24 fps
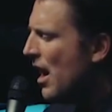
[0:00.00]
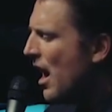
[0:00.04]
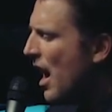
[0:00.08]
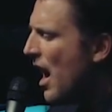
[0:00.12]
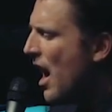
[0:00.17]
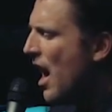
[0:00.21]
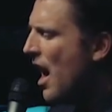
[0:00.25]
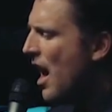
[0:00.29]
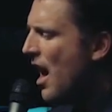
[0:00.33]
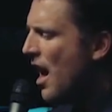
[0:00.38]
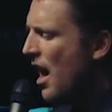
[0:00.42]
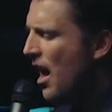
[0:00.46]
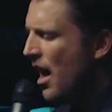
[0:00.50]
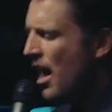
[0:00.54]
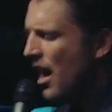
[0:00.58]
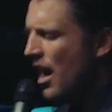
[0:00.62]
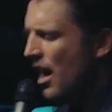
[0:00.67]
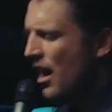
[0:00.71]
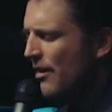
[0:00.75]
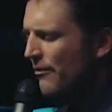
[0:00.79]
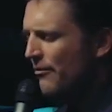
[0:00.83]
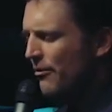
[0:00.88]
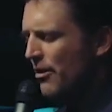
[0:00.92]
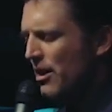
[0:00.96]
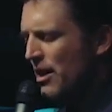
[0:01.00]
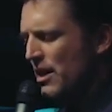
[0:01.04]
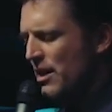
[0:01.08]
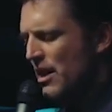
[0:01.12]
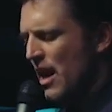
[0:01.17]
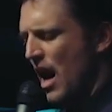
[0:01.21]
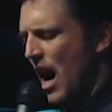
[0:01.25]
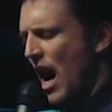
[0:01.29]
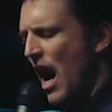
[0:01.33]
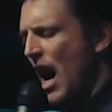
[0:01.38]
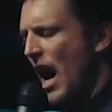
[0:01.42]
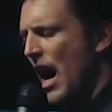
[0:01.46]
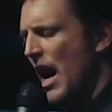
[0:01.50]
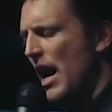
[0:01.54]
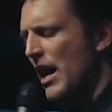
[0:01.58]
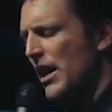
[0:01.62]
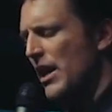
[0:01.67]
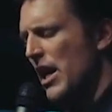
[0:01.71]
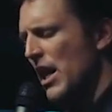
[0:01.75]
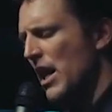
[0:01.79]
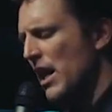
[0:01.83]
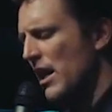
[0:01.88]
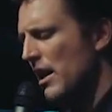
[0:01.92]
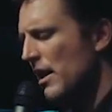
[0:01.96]
every night
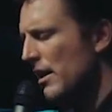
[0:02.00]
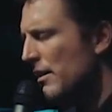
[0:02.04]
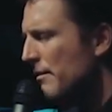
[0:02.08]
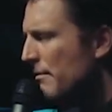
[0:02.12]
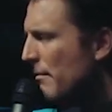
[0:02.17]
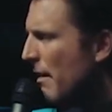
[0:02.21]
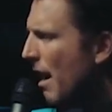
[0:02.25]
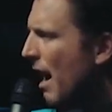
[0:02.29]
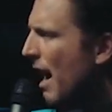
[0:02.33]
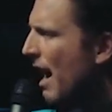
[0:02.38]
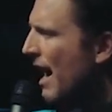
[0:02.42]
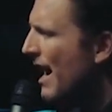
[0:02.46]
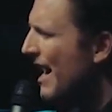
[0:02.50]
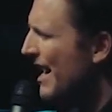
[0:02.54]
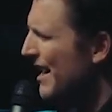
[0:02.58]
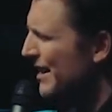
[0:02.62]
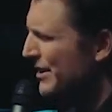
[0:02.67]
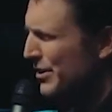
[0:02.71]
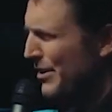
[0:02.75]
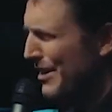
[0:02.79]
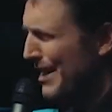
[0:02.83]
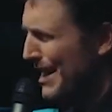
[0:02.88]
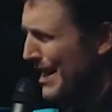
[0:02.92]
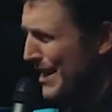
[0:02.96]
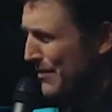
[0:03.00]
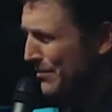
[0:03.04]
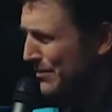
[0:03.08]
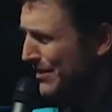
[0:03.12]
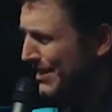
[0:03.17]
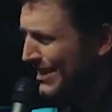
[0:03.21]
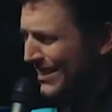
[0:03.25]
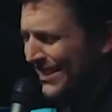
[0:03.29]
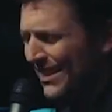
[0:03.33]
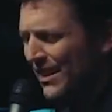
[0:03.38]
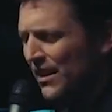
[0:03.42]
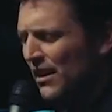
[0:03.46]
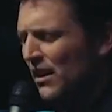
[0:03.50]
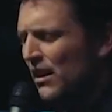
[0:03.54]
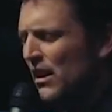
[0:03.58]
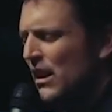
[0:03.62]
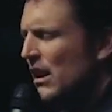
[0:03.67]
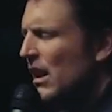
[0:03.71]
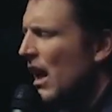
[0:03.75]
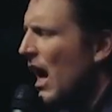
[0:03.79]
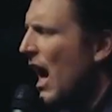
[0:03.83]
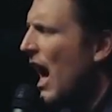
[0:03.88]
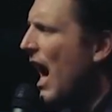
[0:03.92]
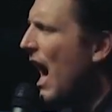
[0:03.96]
in my dreams
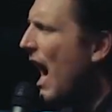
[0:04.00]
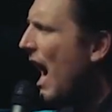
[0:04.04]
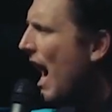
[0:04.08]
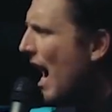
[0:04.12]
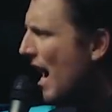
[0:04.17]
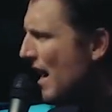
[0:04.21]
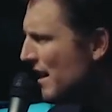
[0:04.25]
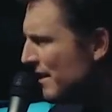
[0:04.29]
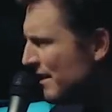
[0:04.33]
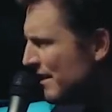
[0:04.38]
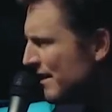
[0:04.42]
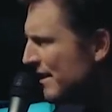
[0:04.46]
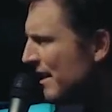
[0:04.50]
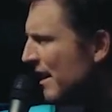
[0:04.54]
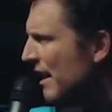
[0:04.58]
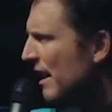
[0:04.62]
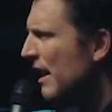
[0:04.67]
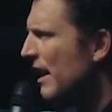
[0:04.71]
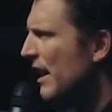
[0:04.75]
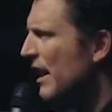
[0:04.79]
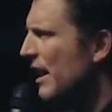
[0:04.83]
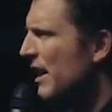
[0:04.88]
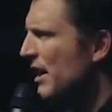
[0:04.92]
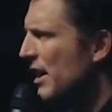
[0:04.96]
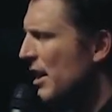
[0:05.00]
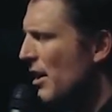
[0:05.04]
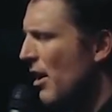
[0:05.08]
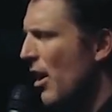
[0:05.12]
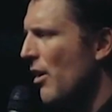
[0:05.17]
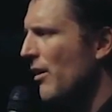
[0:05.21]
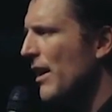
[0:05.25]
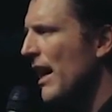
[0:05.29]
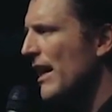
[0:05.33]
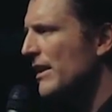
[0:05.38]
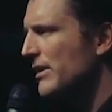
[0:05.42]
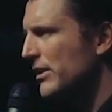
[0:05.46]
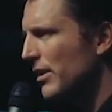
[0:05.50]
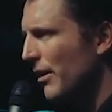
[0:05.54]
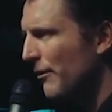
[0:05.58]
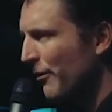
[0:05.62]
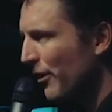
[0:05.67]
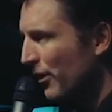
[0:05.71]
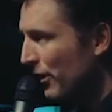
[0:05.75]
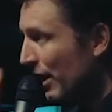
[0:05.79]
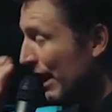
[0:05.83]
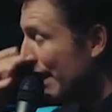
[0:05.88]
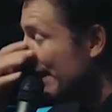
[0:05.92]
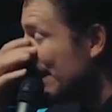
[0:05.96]
I see you. Okay, so
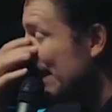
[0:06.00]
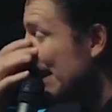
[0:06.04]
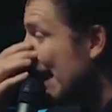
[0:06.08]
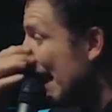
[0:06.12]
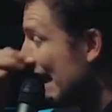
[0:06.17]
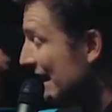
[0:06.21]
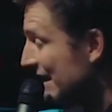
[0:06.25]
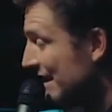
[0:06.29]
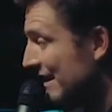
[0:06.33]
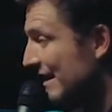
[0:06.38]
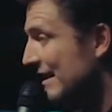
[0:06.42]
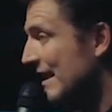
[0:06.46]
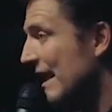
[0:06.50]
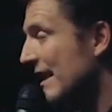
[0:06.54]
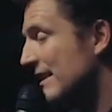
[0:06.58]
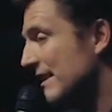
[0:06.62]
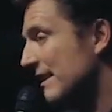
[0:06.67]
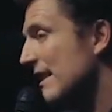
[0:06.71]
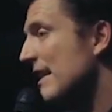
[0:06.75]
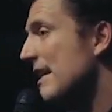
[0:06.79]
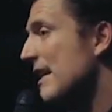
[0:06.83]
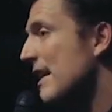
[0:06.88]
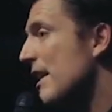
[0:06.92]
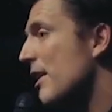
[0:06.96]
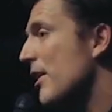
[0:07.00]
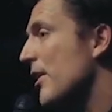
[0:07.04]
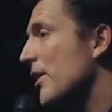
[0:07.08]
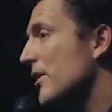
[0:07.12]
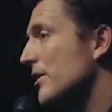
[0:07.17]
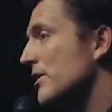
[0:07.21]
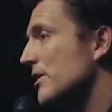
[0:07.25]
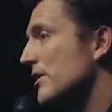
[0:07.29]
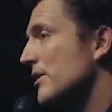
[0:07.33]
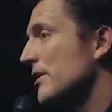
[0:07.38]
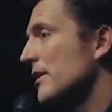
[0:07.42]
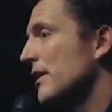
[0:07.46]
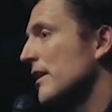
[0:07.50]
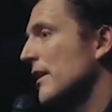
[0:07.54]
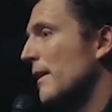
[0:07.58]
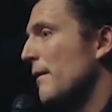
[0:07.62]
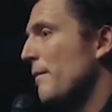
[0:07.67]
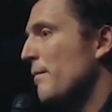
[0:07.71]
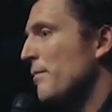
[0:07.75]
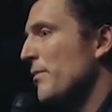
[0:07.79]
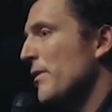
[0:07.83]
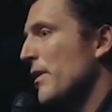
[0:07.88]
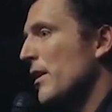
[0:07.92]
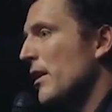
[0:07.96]
for like the next 60 years,
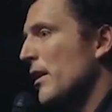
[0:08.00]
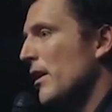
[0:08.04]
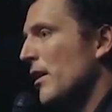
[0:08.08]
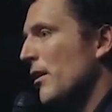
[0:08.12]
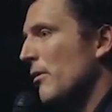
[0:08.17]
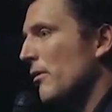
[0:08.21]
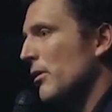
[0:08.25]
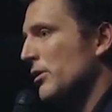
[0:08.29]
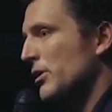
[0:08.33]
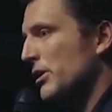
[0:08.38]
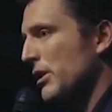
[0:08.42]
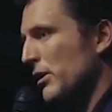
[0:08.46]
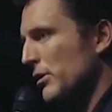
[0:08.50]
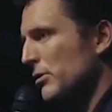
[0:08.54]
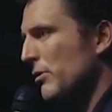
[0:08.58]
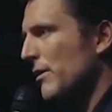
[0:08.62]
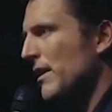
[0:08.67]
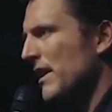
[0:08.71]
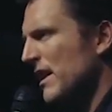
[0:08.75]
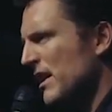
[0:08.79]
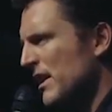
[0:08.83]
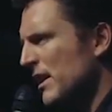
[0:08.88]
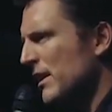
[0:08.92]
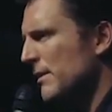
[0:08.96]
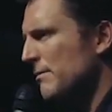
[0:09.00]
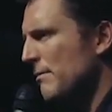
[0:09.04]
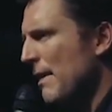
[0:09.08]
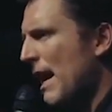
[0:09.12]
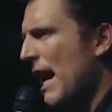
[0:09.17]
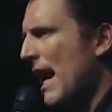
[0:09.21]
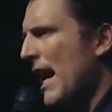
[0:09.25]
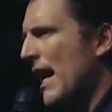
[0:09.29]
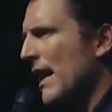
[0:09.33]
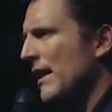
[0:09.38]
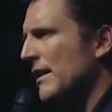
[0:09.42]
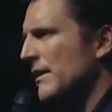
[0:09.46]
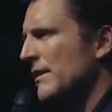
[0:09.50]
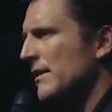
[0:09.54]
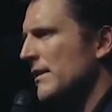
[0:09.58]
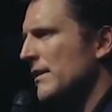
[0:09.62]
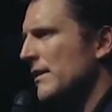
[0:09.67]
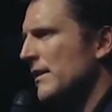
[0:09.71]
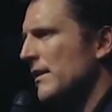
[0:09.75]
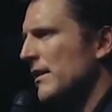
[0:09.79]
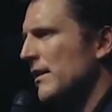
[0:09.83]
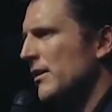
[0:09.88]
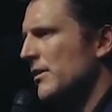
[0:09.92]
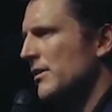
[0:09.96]
well, she was with a good man
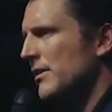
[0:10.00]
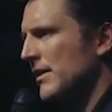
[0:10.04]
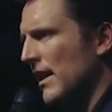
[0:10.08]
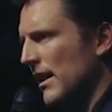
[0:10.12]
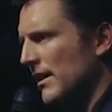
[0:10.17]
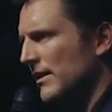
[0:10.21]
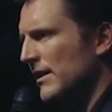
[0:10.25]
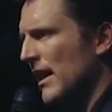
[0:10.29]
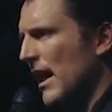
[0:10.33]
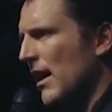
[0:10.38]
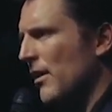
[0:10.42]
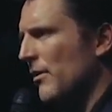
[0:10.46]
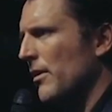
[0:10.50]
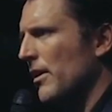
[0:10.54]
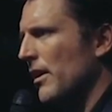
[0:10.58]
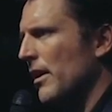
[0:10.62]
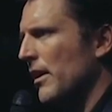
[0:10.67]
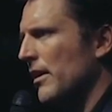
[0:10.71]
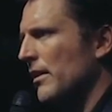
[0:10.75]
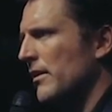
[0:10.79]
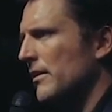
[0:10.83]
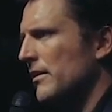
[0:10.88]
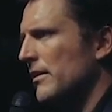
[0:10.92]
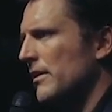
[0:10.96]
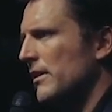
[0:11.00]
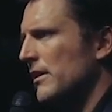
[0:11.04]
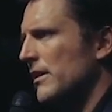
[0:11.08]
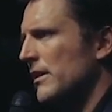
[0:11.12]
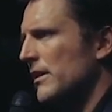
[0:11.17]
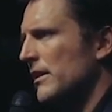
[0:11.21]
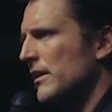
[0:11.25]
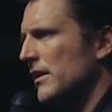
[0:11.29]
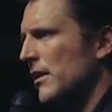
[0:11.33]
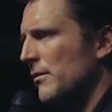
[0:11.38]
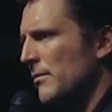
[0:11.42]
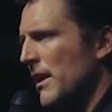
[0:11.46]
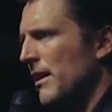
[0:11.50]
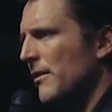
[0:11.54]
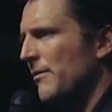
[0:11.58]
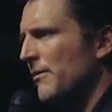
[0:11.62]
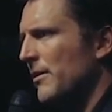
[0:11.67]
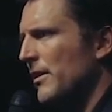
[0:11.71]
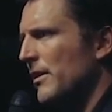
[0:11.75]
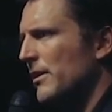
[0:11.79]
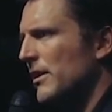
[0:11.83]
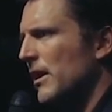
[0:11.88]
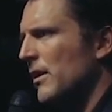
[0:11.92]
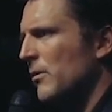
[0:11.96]
who settled down with her. You know, made her
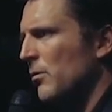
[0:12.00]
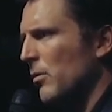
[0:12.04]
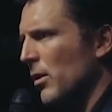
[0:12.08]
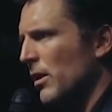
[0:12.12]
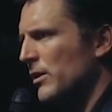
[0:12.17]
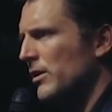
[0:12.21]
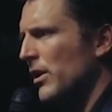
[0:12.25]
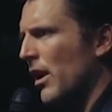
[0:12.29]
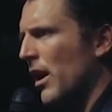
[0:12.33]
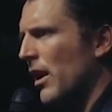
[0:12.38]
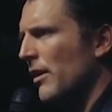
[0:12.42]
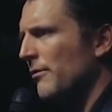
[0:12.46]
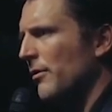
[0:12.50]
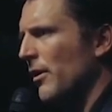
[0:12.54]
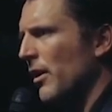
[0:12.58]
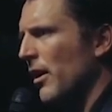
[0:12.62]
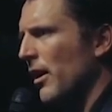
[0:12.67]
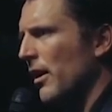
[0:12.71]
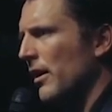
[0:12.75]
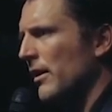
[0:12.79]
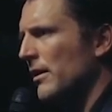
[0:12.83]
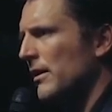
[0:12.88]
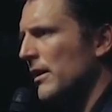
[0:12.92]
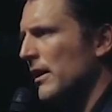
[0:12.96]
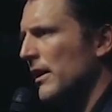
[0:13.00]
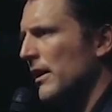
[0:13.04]
feel good, worked hard for her.